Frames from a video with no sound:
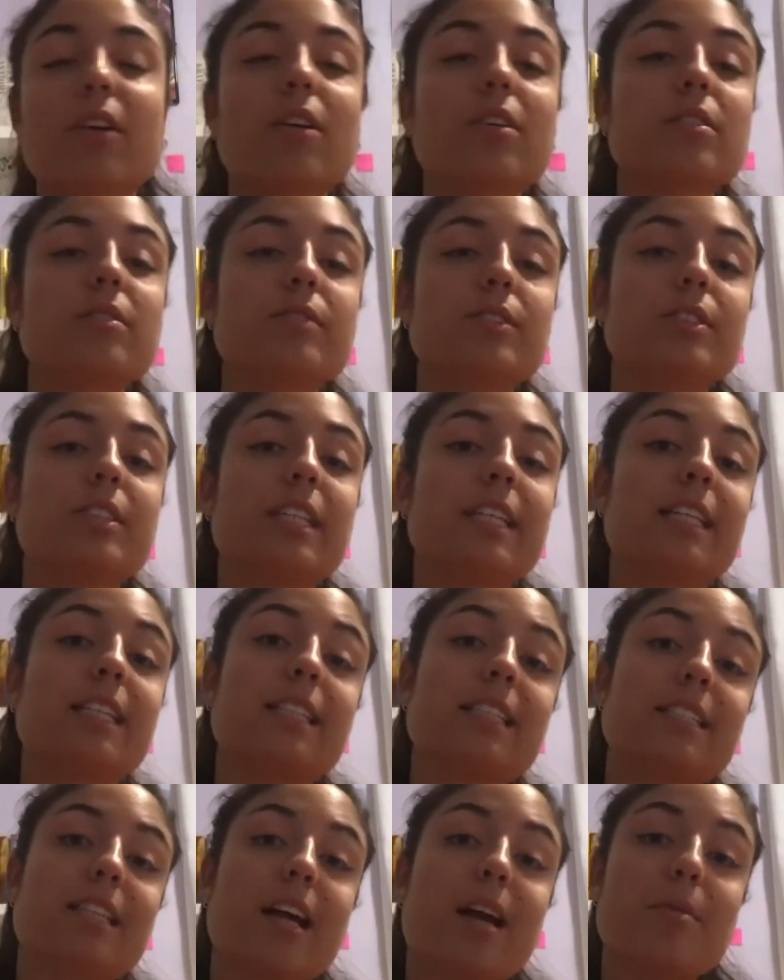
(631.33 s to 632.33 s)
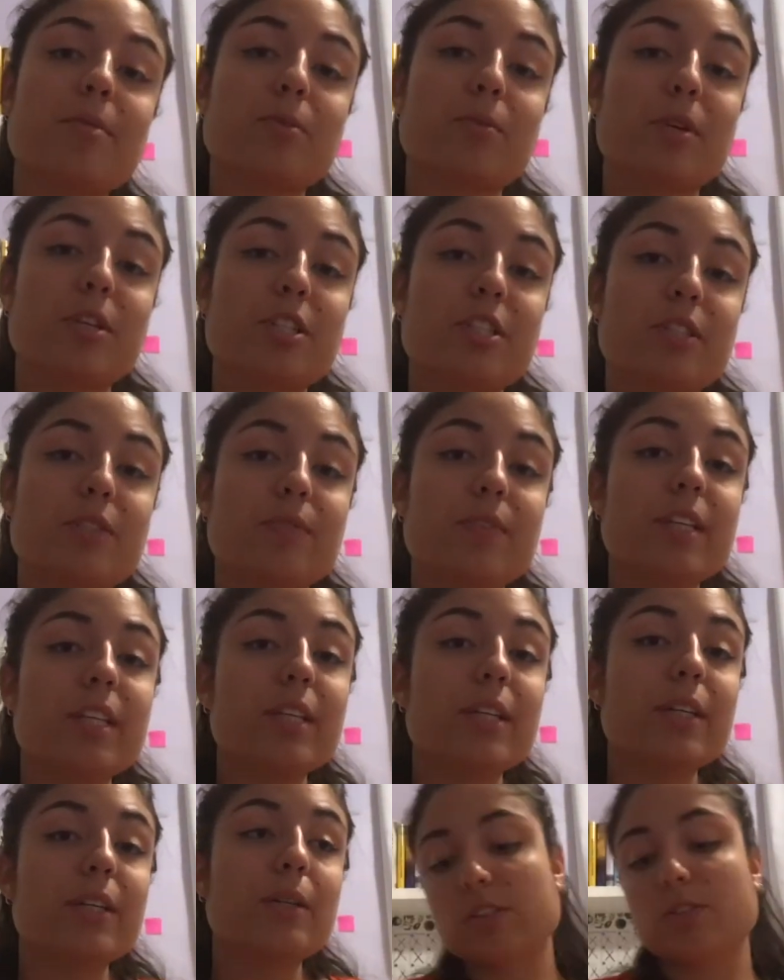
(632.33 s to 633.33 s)
all of you taking the time to watch this
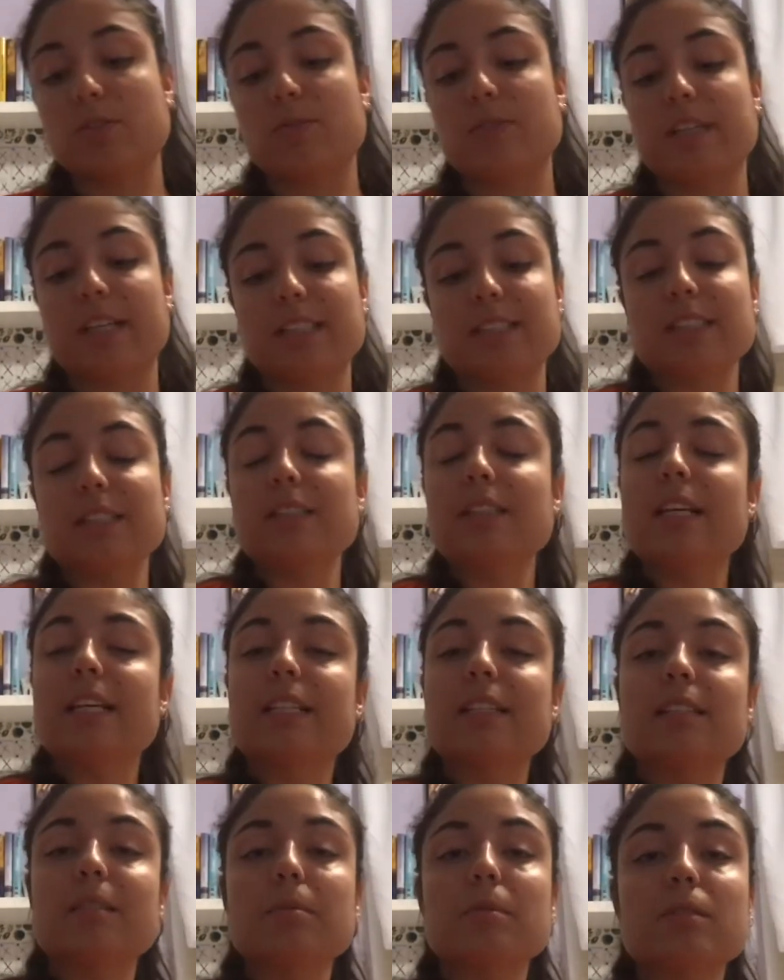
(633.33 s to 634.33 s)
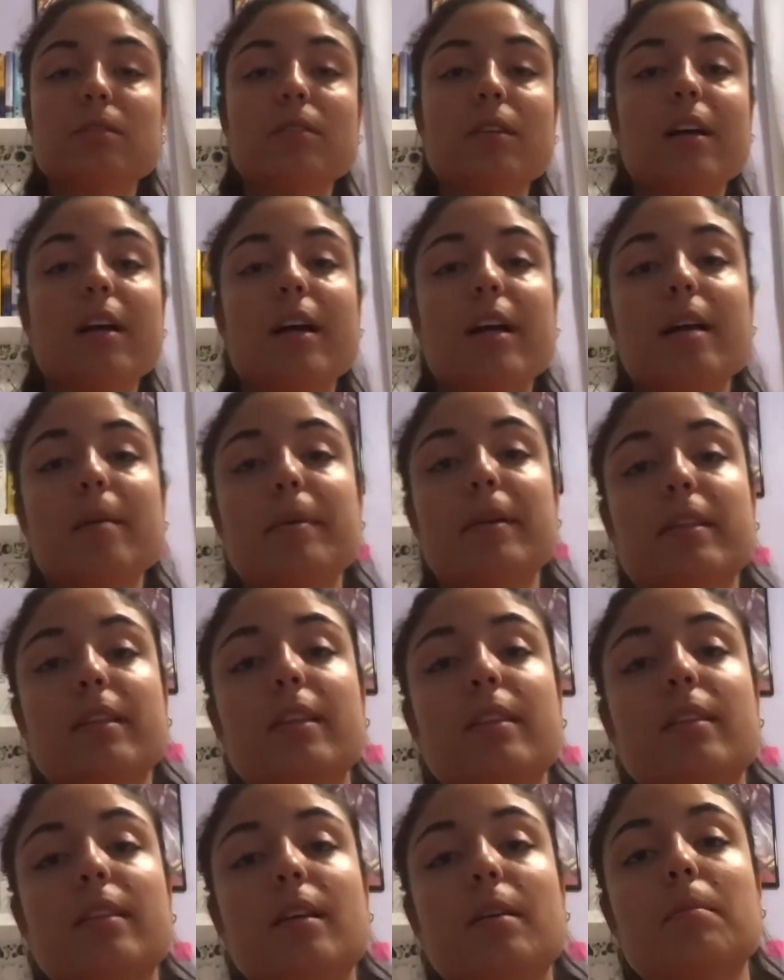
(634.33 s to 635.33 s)
video. Don't forget to like, subscribe, hit the
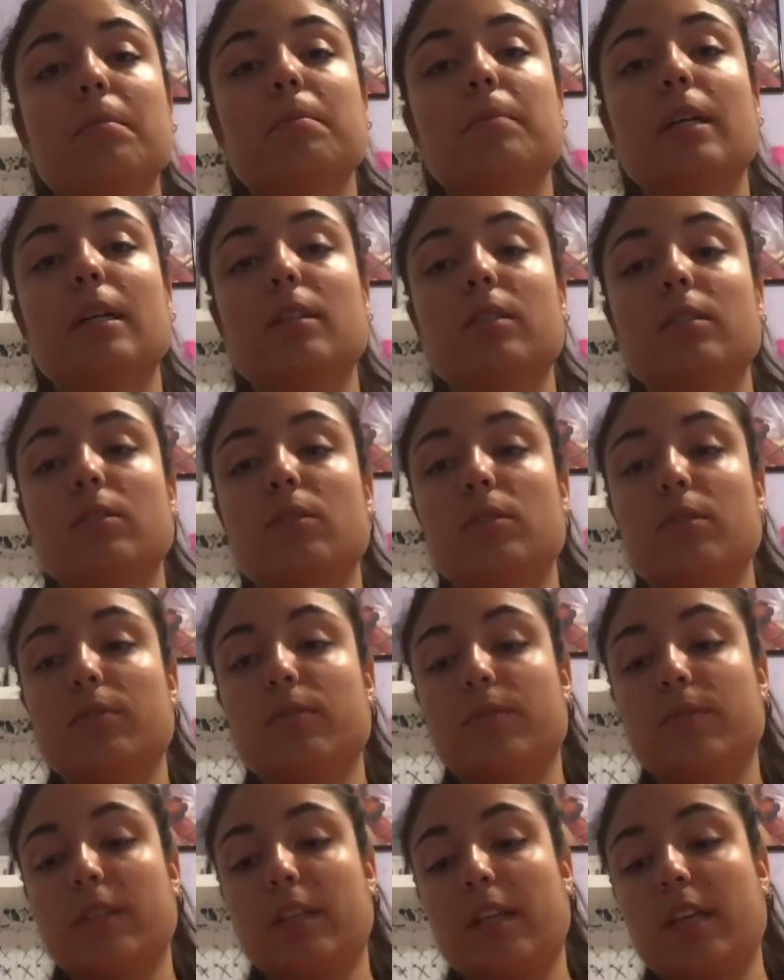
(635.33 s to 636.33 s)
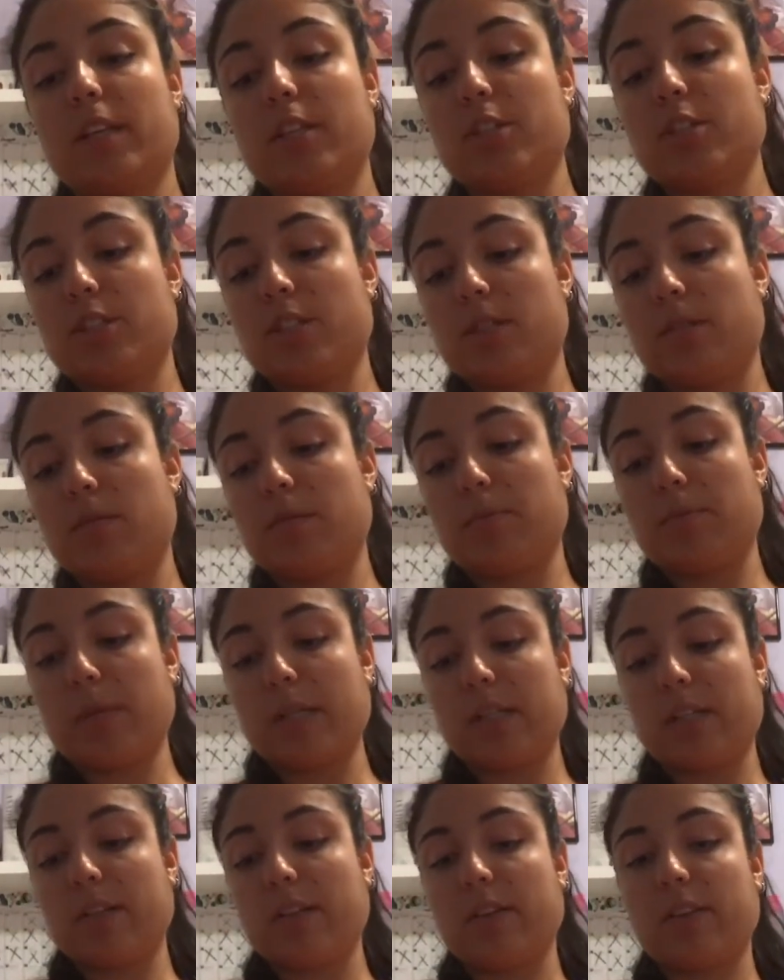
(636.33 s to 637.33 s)
thumb bell notification
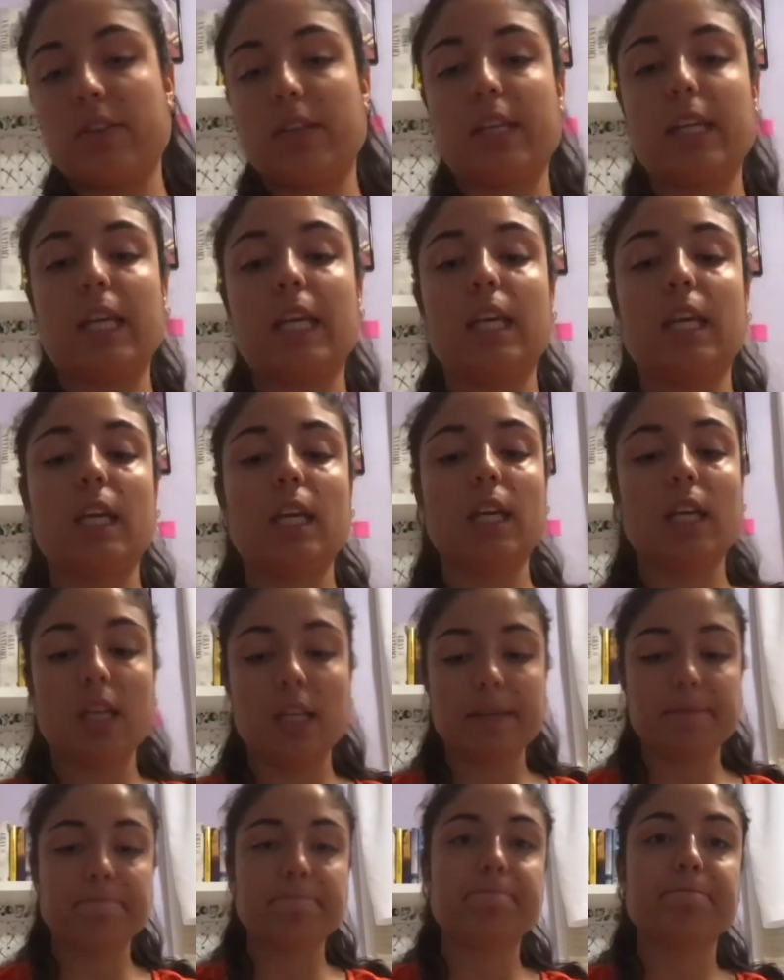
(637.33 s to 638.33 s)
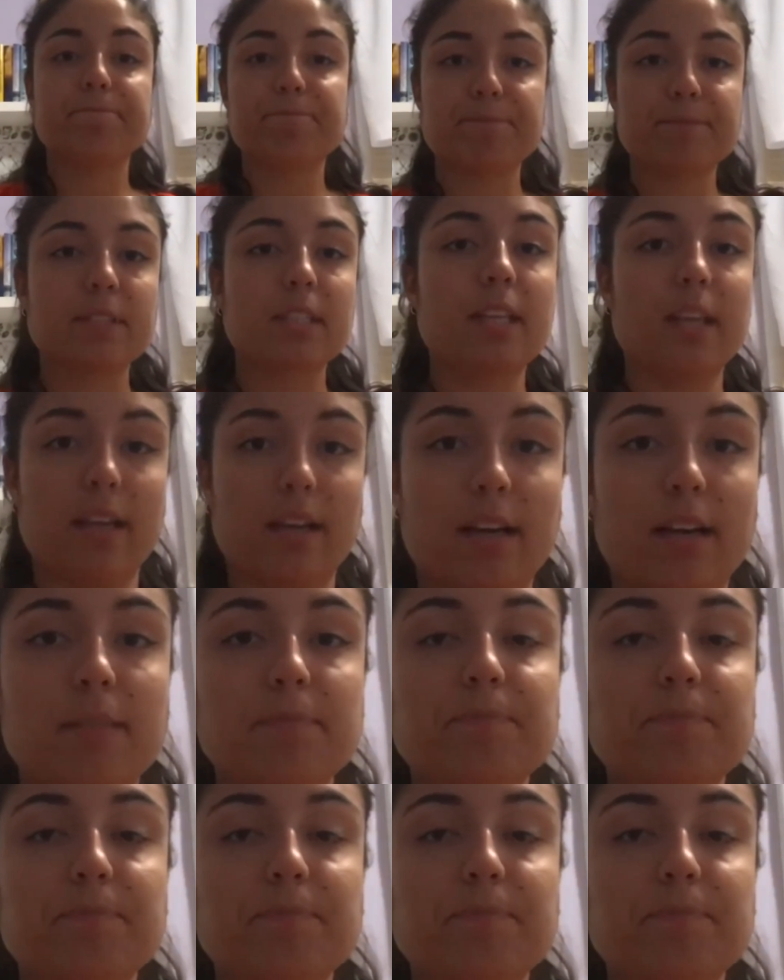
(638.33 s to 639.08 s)
button thingy. Yeah,